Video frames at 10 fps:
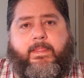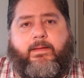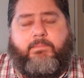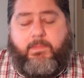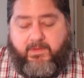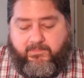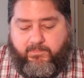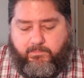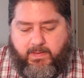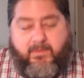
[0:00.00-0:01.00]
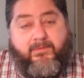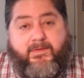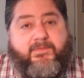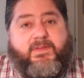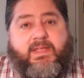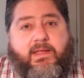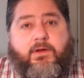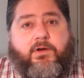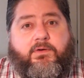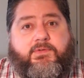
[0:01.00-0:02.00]
Maybe, maybe 50
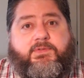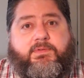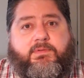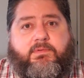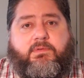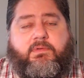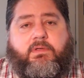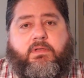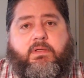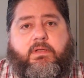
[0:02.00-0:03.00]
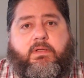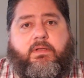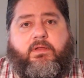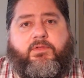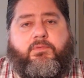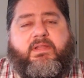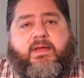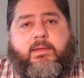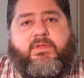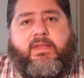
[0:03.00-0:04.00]
years. Three
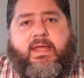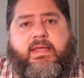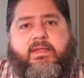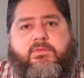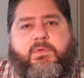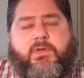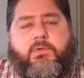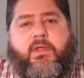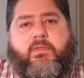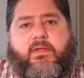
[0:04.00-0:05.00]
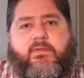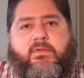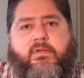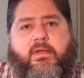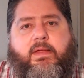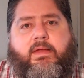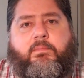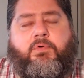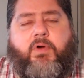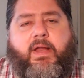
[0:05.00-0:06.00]
times a day he's been doing this
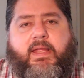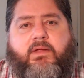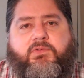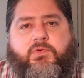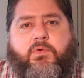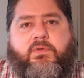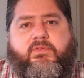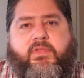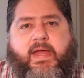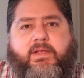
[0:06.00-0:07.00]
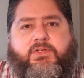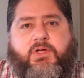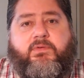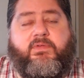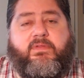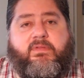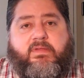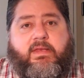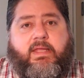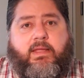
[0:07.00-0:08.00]
praying towards that chosen
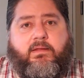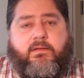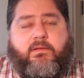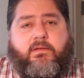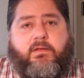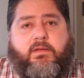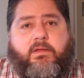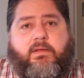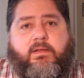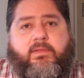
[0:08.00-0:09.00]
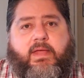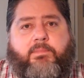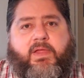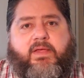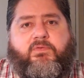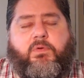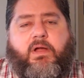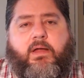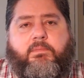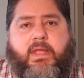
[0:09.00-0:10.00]
city, that place where
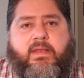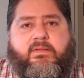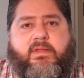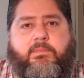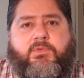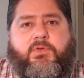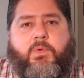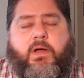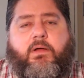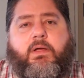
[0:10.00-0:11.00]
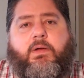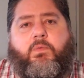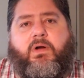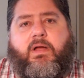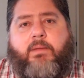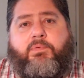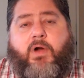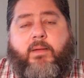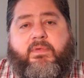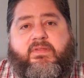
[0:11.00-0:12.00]
God made his name to dwell, where God
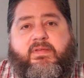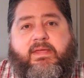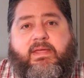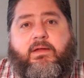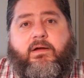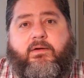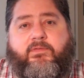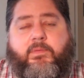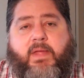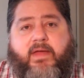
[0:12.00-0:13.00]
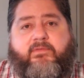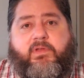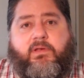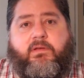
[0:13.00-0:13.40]
promised to hear from heaven